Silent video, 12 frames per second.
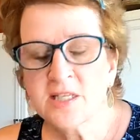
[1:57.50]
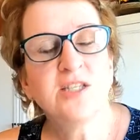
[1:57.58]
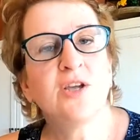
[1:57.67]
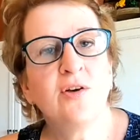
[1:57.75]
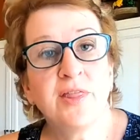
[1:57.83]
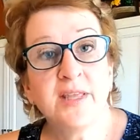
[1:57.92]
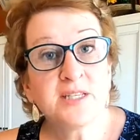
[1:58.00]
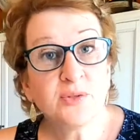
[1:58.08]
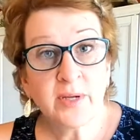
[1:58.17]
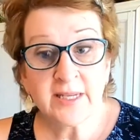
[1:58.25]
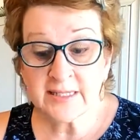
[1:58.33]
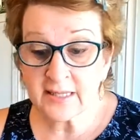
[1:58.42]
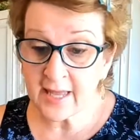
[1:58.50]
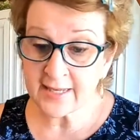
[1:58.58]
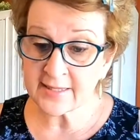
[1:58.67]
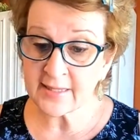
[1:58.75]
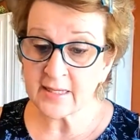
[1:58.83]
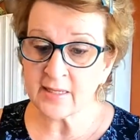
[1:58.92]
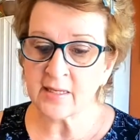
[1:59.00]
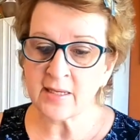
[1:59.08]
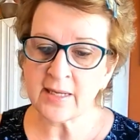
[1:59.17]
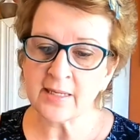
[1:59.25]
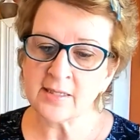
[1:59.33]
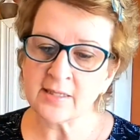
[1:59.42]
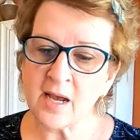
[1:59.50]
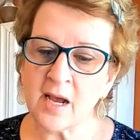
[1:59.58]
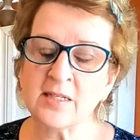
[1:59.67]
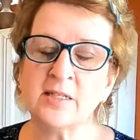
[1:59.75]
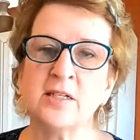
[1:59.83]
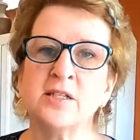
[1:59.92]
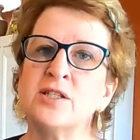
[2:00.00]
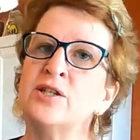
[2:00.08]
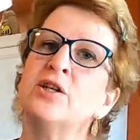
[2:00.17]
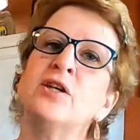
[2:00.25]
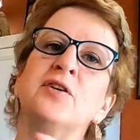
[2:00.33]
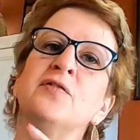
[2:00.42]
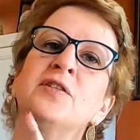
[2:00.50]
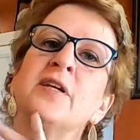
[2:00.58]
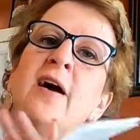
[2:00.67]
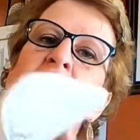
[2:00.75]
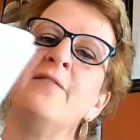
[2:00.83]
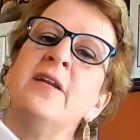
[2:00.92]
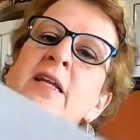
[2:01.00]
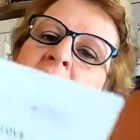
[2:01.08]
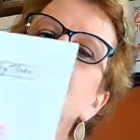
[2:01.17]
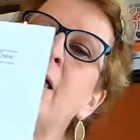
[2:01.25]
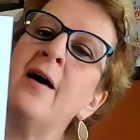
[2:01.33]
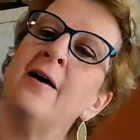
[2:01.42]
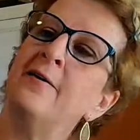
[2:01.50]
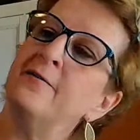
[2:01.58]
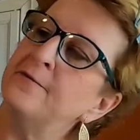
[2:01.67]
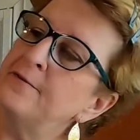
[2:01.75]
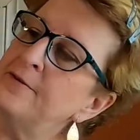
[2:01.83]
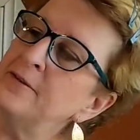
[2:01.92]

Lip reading: So this week's lesson is undeserved covenant love.